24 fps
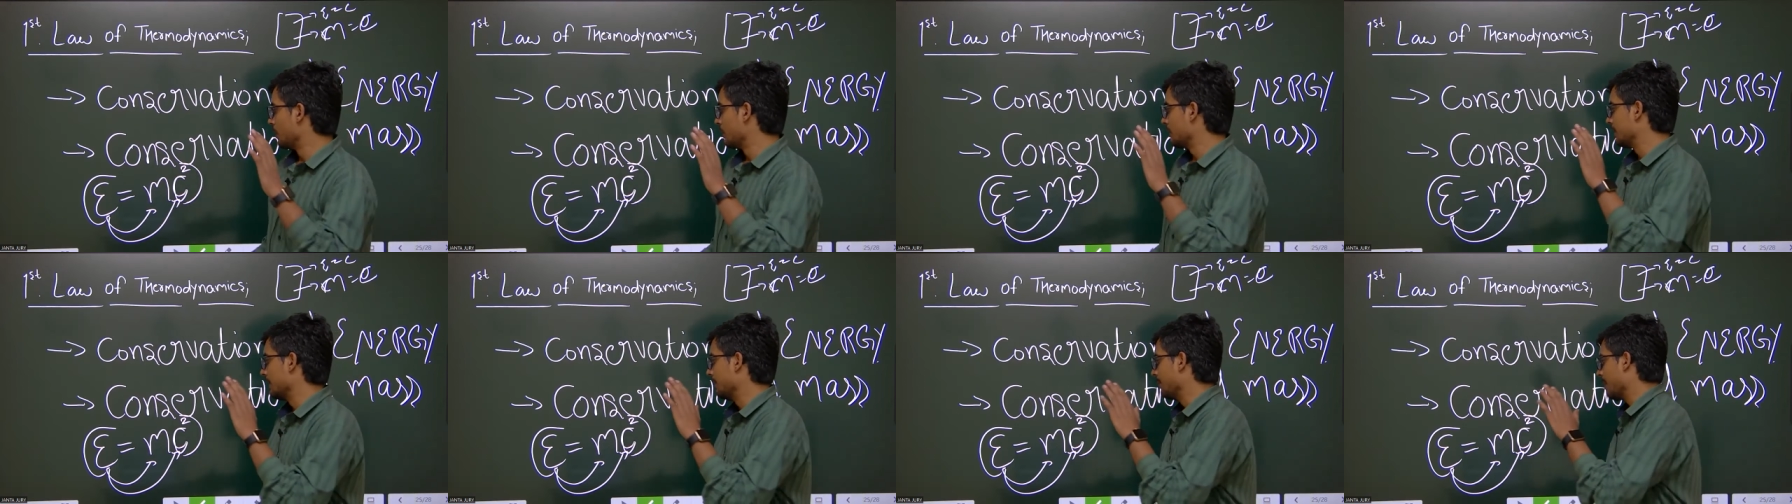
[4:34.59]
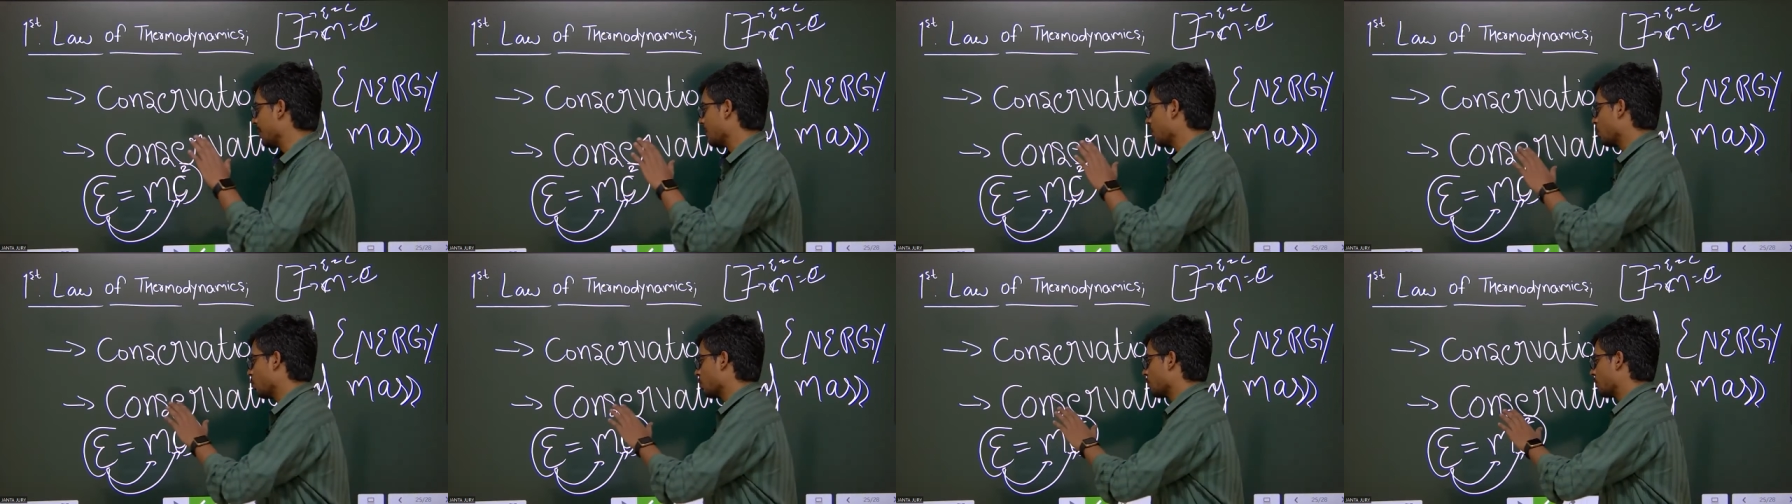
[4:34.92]

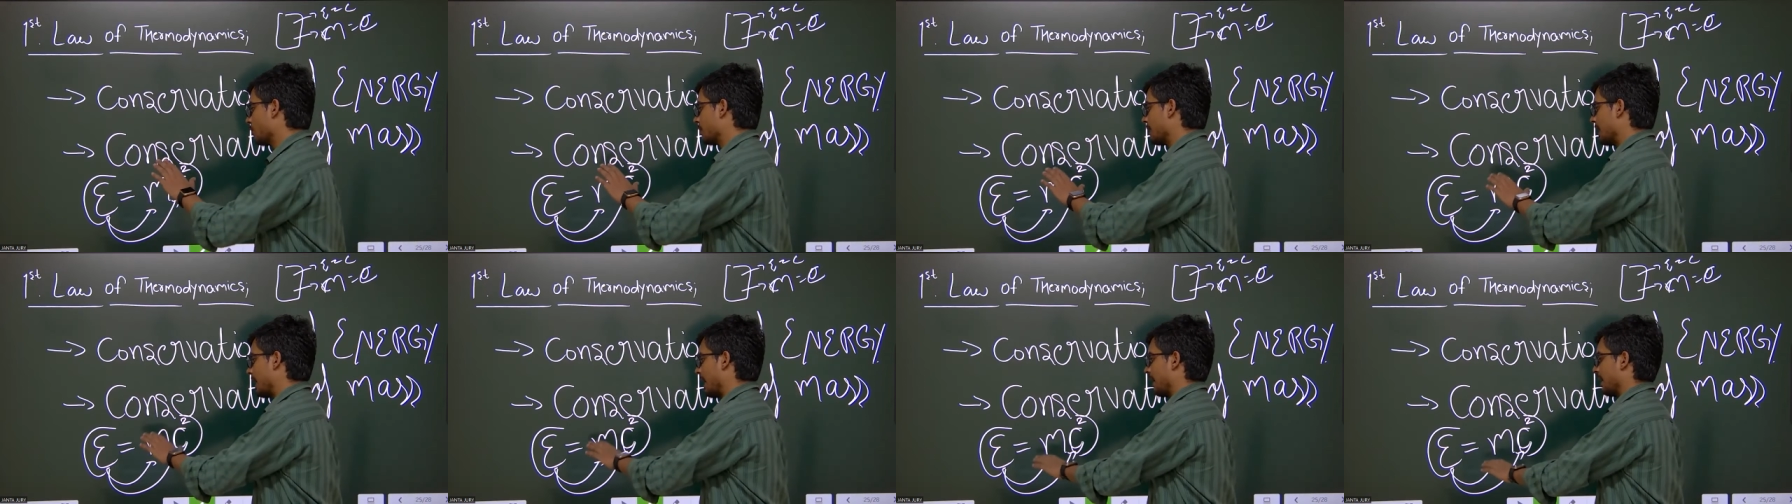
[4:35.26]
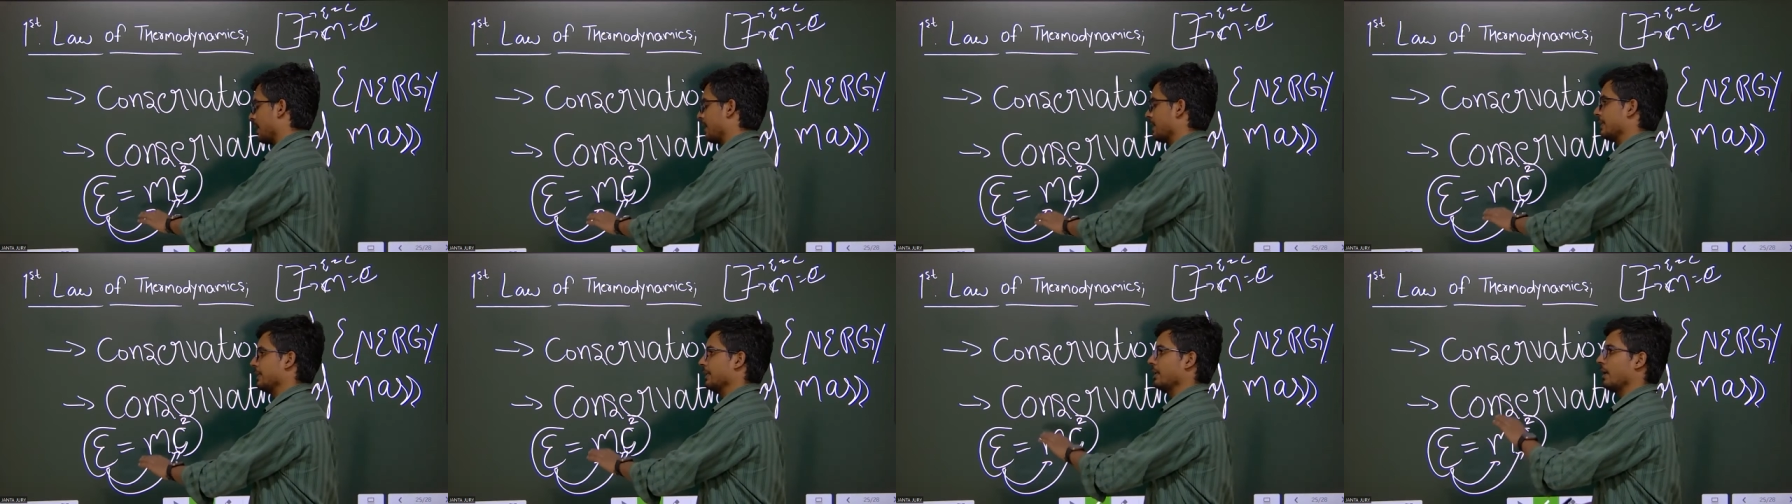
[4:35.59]
Similar goes with
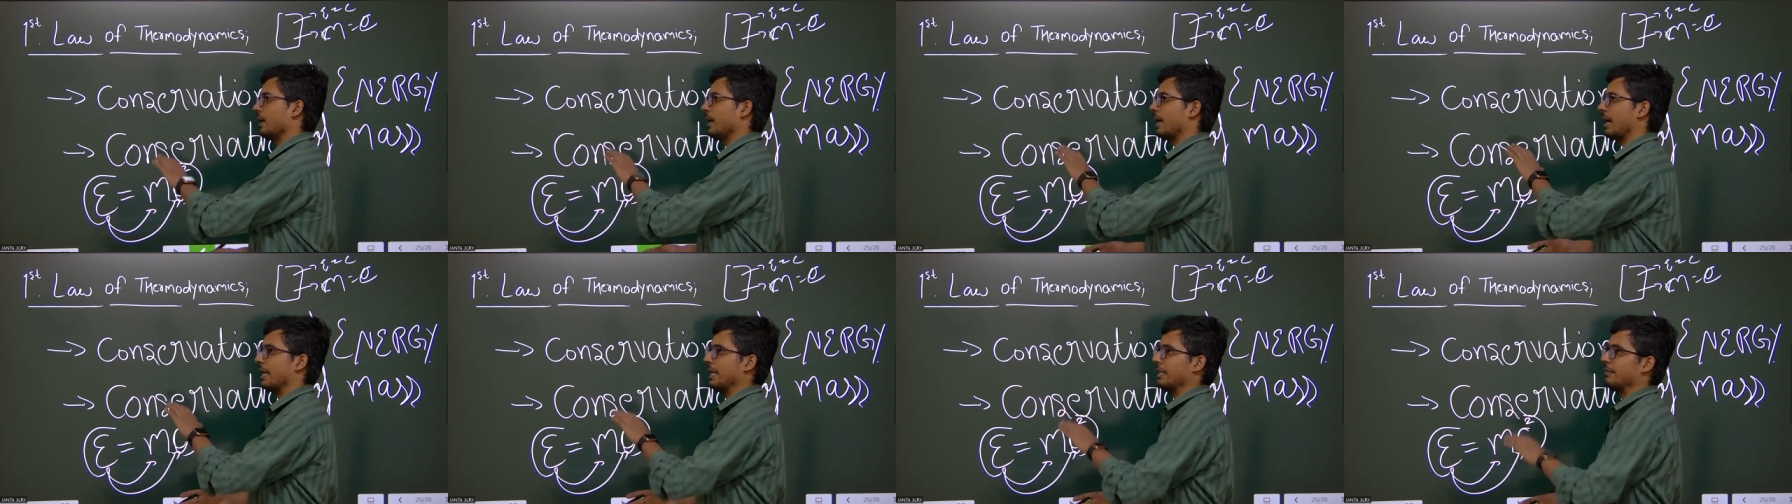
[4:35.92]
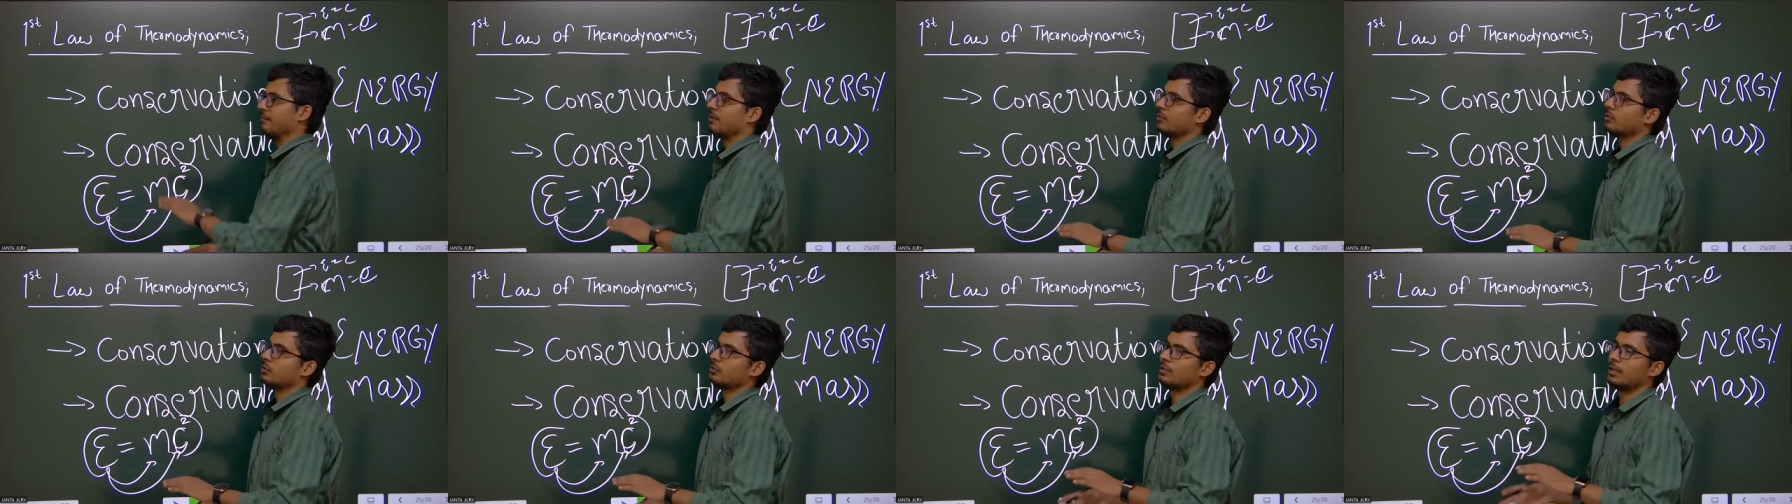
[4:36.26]
energy.
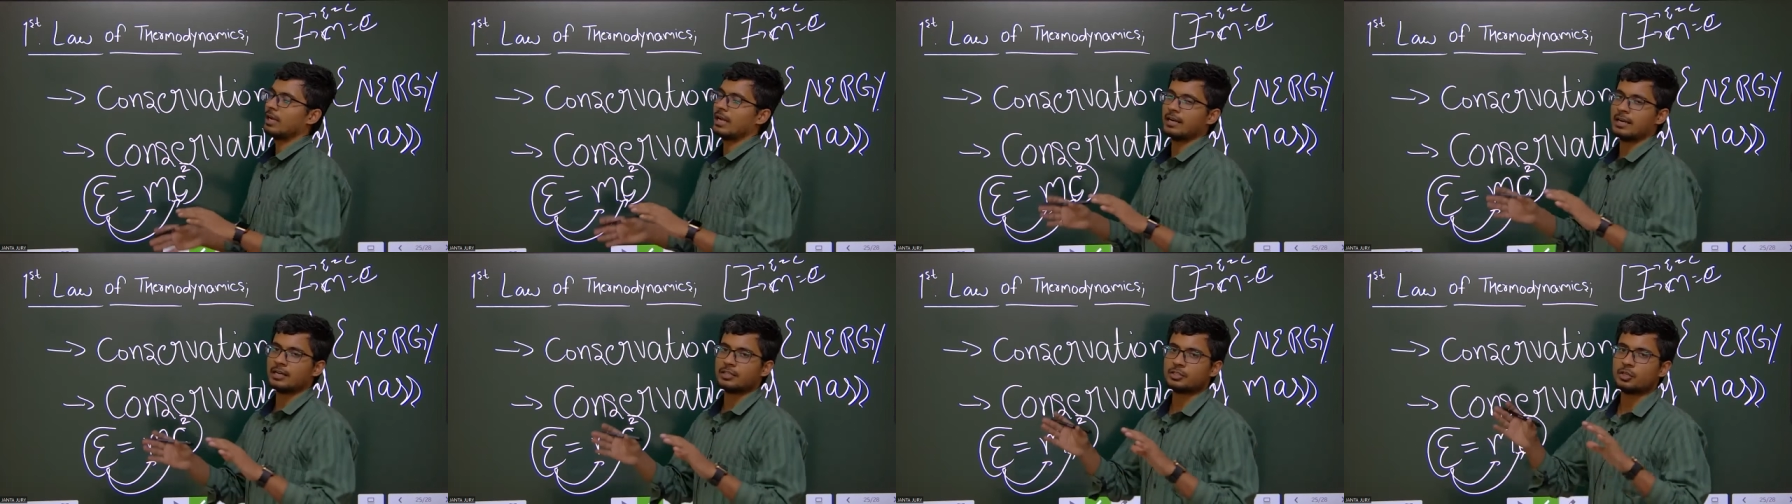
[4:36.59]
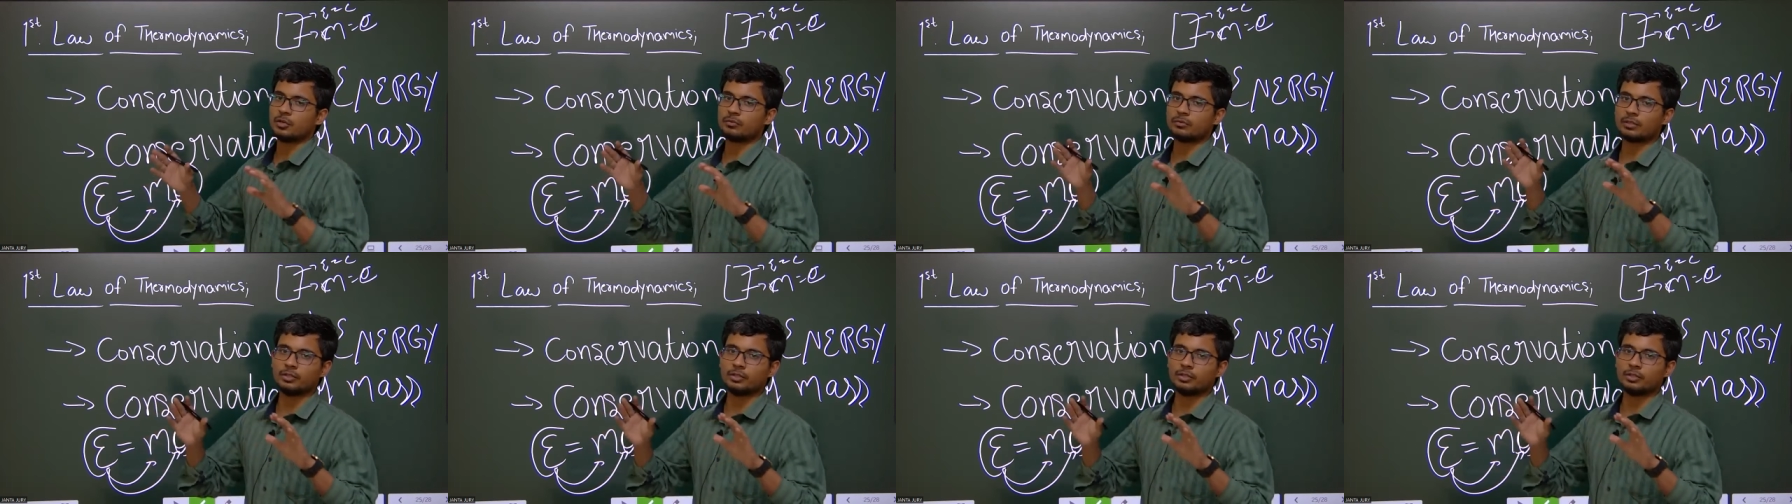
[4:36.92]
Energy